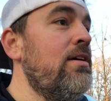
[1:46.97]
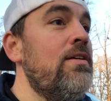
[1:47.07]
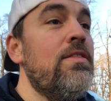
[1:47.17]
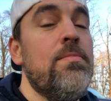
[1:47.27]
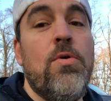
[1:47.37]

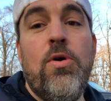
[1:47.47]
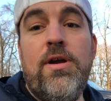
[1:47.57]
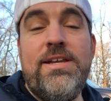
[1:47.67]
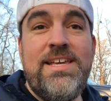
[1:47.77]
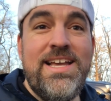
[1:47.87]
the more
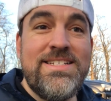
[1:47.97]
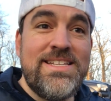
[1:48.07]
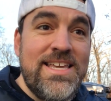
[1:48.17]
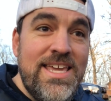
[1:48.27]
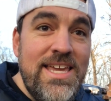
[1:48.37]
it takes
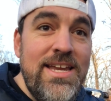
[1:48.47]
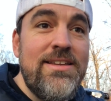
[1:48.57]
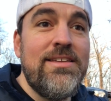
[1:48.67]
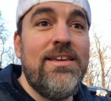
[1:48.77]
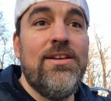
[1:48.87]
to
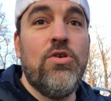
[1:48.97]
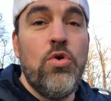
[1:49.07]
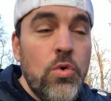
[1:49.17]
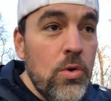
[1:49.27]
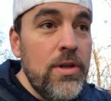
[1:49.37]
heat and
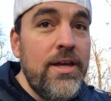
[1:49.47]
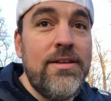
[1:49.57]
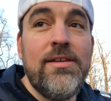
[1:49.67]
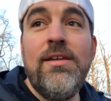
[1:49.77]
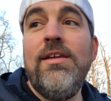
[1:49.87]
cool
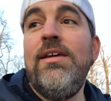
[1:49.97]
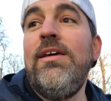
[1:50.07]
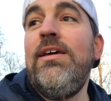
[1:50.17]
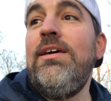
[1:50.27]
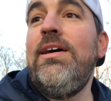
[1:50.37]
it,
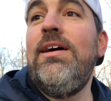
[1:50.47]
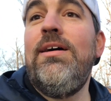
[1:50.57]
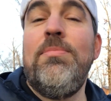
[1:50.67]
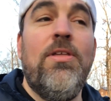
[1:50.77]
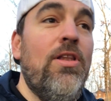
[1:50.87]

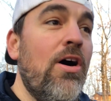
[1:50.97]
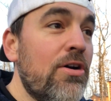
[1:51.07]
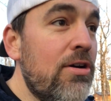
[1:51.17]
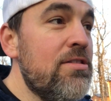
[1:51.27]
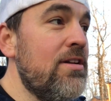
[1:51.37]
the
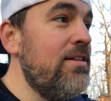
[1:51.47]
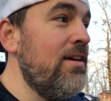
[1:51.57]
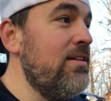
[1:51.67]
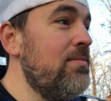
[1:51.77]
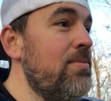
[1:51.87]
longer it's going to
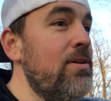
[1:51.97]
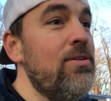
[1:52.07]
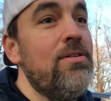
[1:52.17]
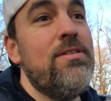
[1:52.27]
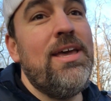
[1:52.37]
take to
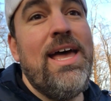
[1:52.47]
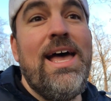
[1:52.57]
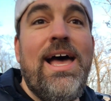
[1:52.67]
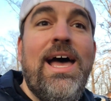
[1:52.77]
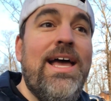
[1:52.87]
build.
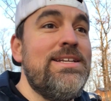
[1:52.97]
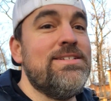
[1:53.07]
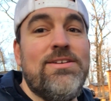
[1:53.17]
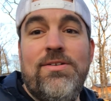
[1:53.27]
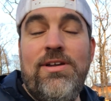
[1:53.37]
I
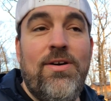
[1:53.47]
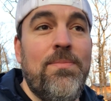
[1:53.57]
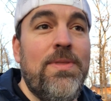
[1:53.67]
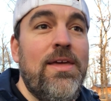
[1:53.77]
just don't know.